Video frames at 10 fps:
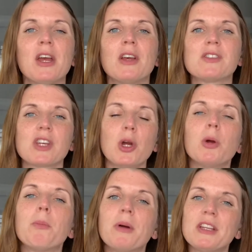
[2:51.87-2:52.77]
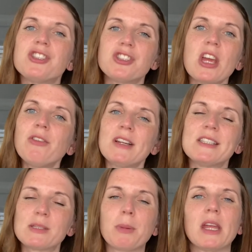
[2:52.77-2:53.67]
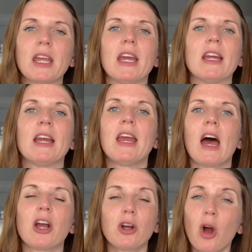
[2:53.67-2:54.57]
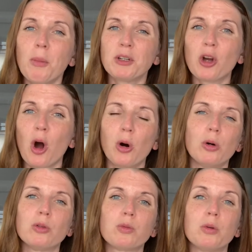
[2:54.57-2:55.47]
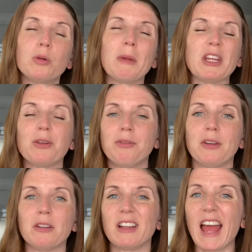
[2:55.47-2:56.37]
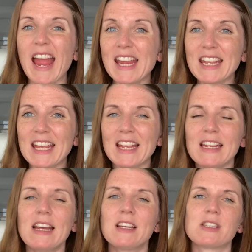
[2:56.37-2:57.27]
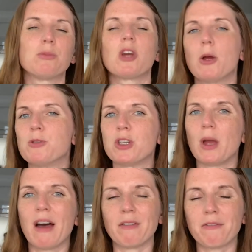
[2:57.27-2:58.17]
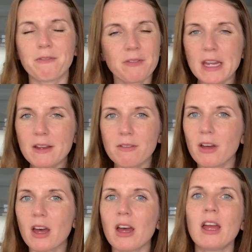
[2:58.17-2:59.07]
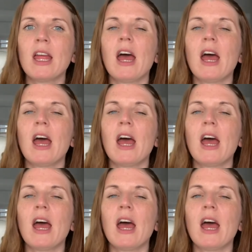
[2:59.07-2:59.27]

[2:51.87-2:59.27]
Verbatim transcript: So, but generally speaking, a common cold will make you feel achy. Sometimes you have a fever.